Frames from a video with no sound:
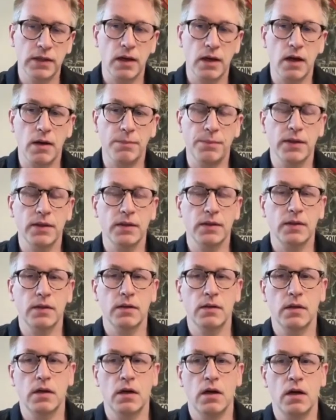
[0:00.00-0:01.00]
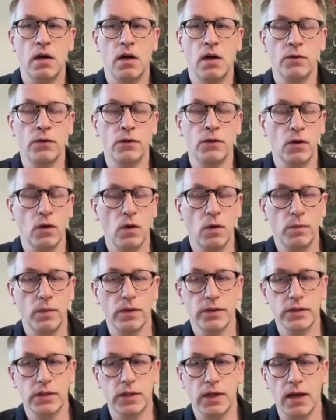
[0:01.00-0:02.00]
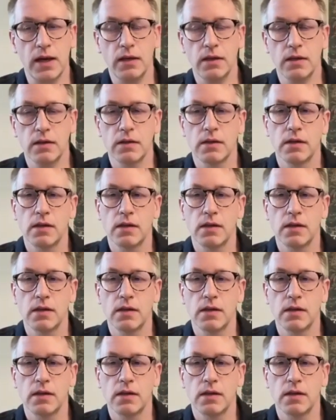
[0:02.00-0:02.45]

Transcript: that happened on a global scale.